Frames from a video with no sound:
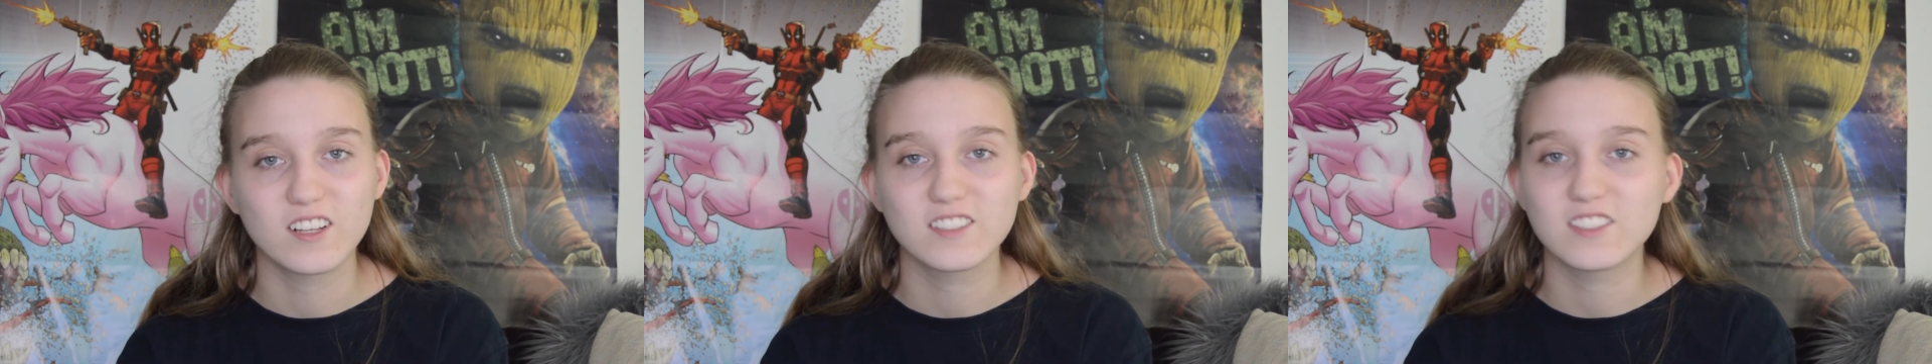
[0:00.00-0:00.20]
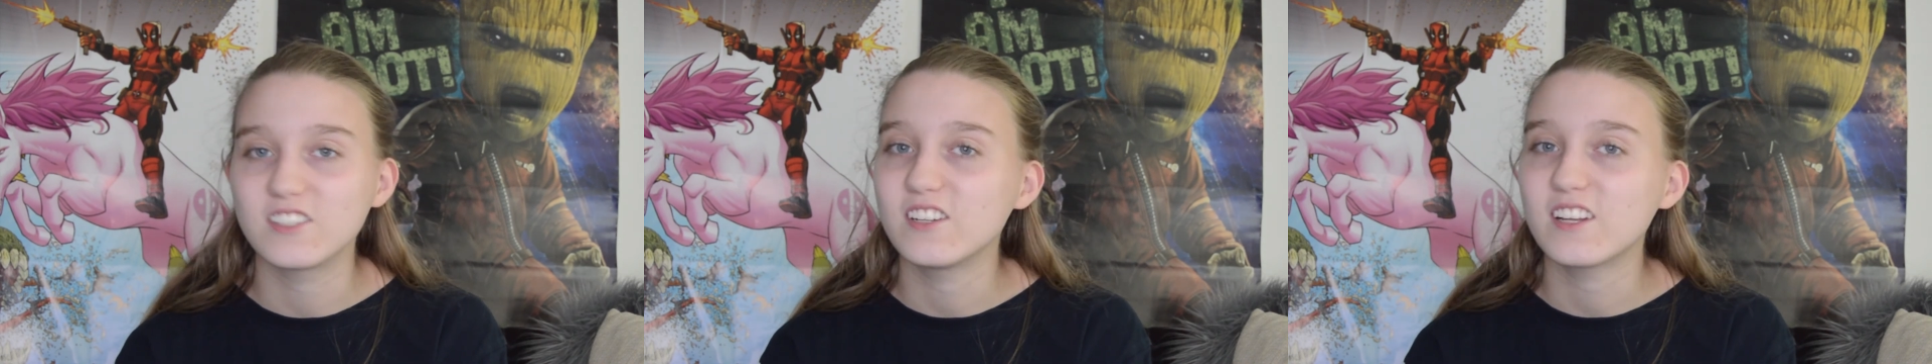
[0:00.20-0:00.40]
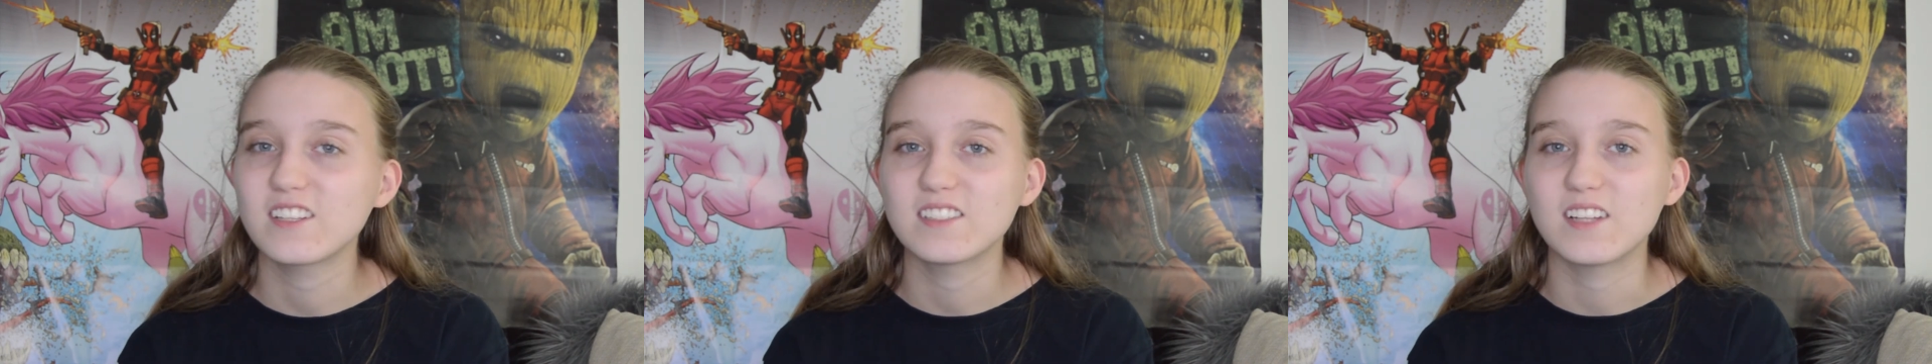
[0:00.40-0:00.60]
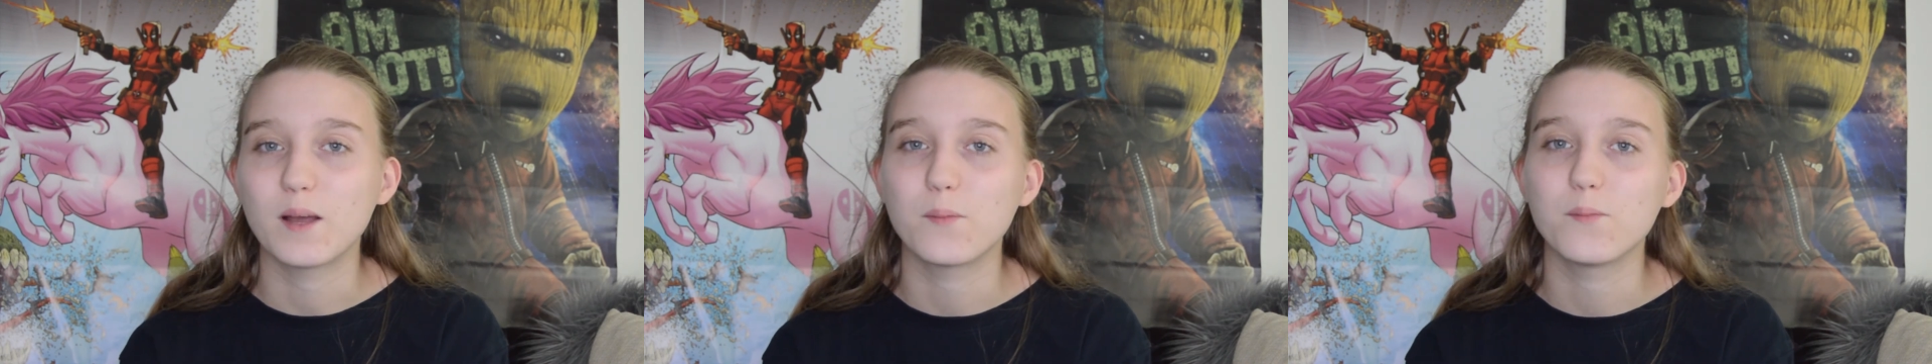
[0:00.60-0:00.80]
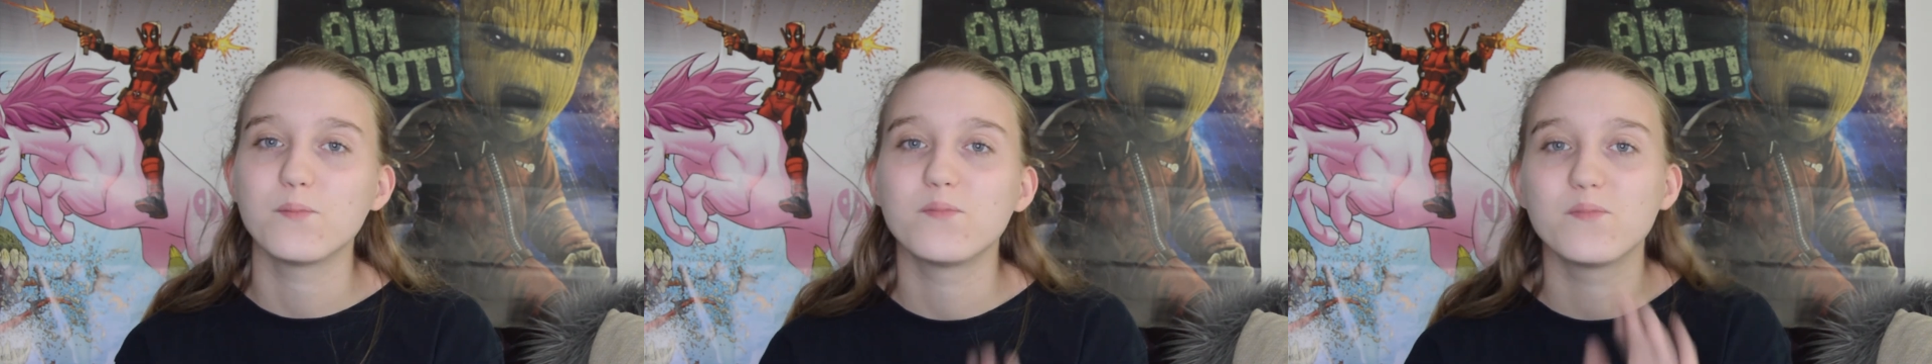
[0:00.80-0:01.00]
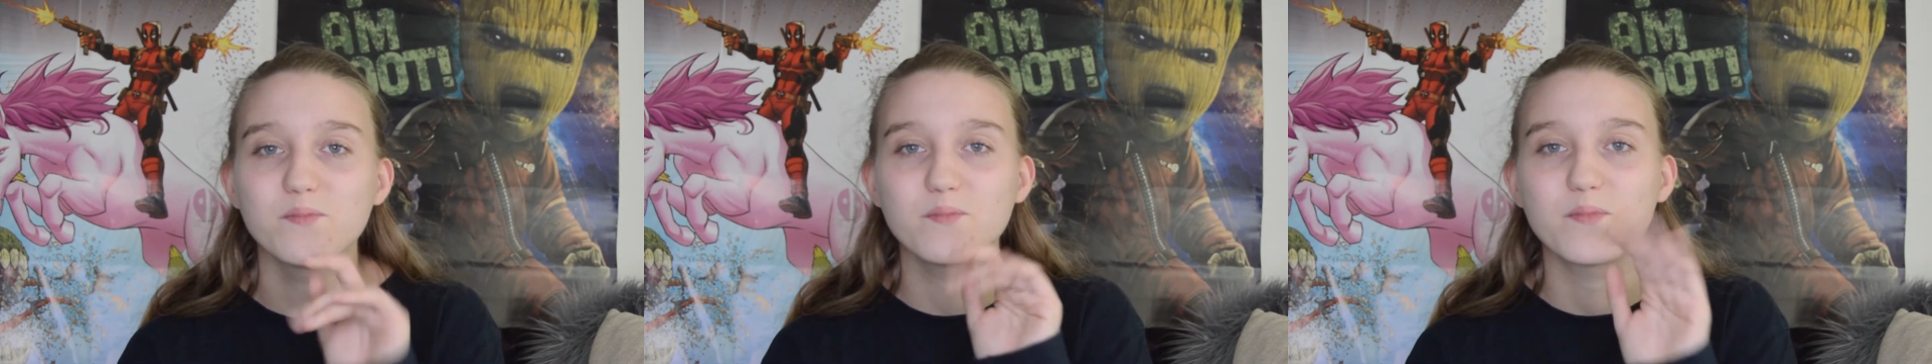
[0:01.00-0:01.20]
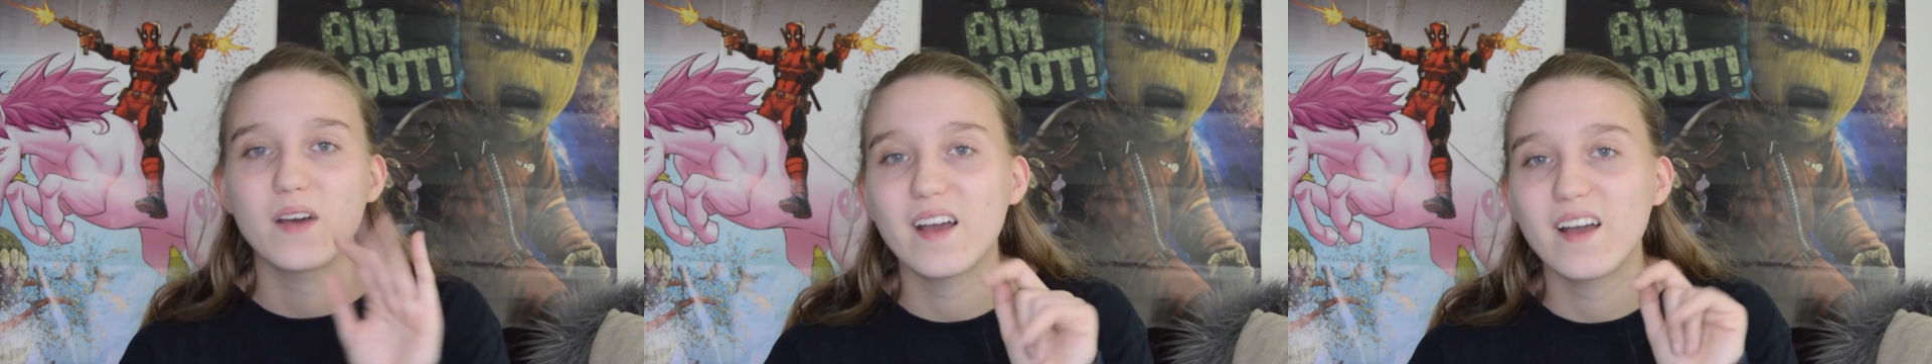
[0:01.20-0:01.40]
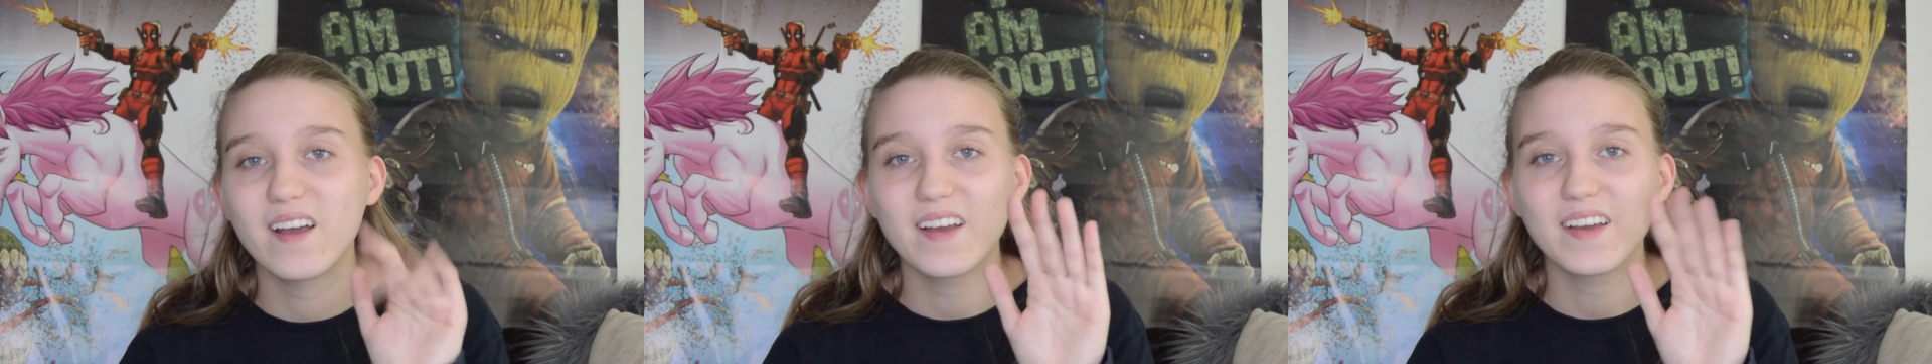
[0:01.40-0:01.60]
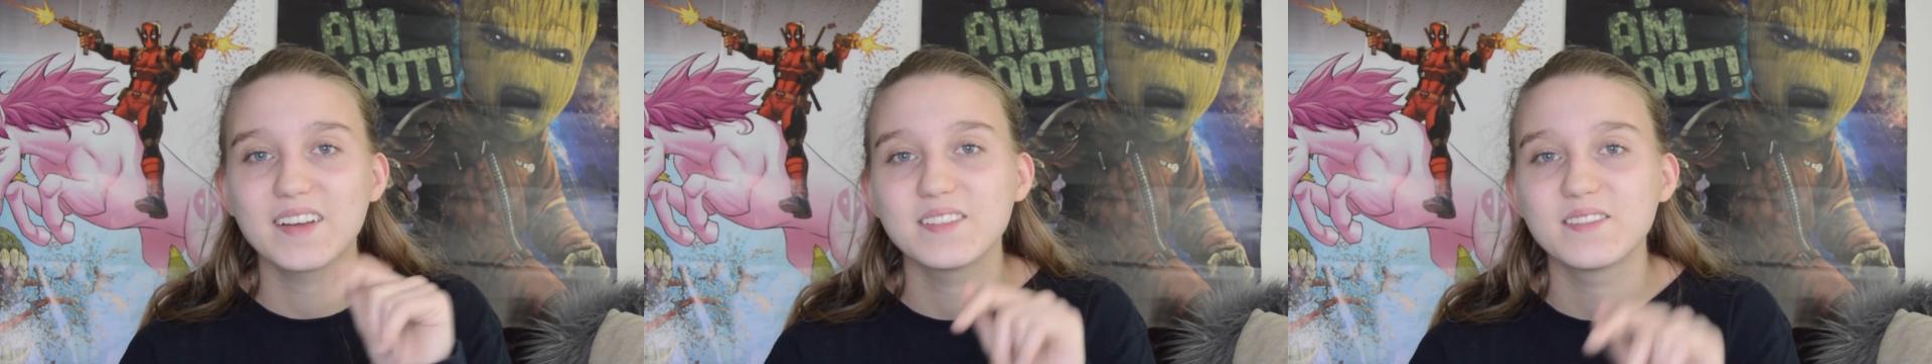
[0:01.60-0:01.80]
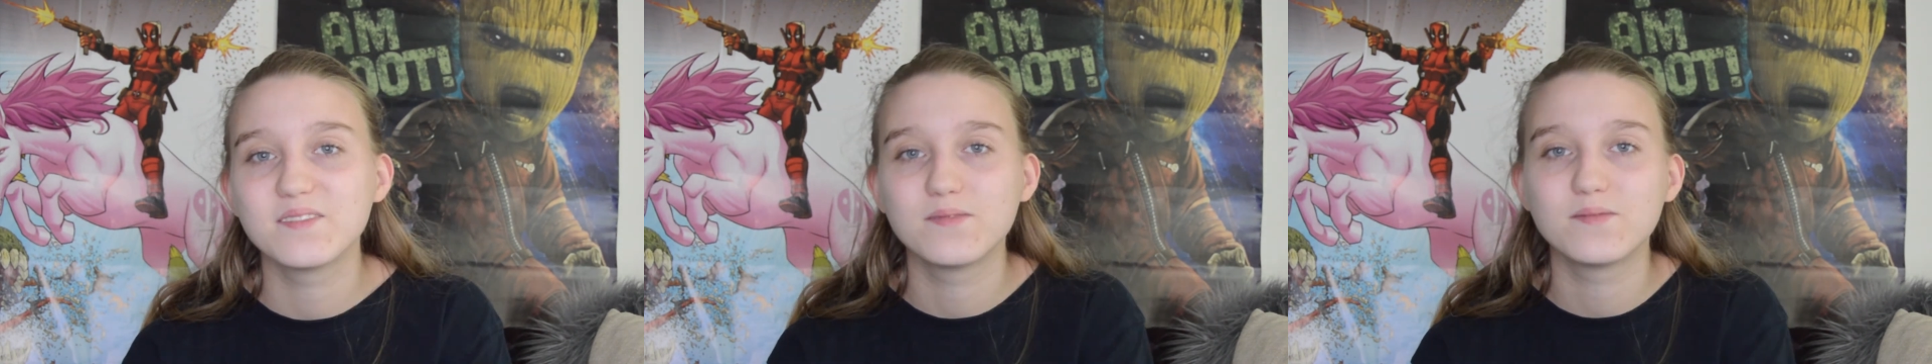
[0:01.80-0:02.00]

and I'll see you next time. Bye!